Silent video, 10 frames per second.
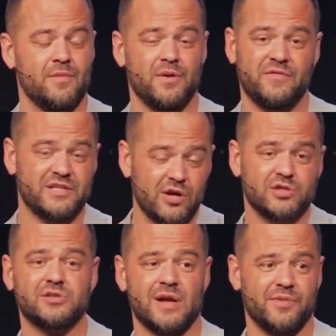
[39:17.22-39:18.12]
But if he
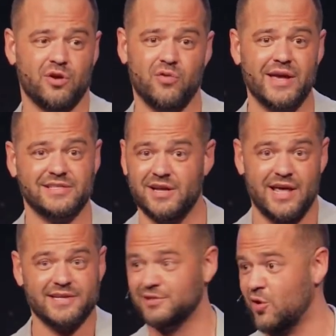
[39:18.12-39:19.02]
tells you something crazy and
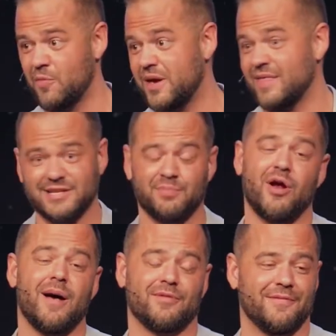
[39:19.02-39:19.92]
he hasn't told me, that's a
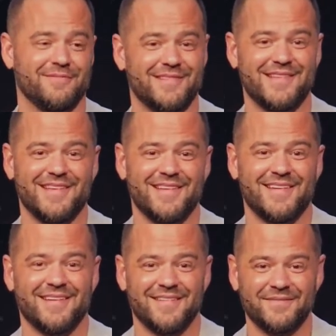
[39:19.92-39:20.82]
problem.
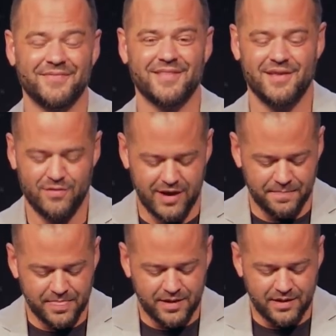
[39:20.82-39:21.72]
right?
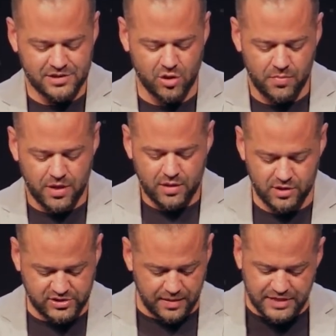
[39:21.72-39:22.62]
So
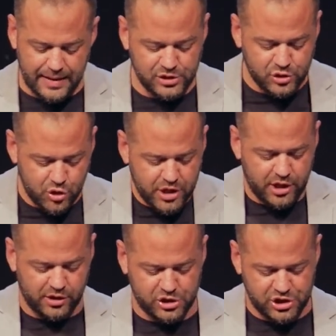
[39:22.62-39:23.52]
sometimes you do get
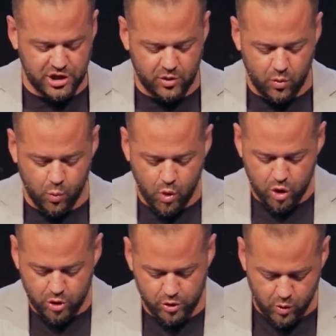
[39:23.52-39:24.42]
a legit
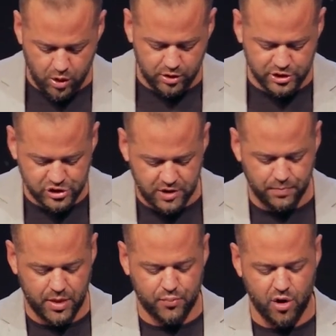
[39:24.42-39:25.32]
word or a
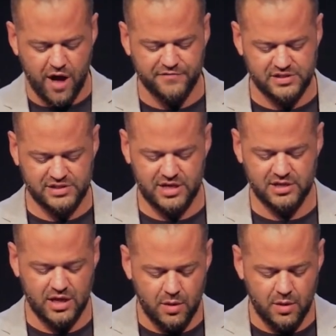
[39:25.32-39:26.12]
legit prophecy.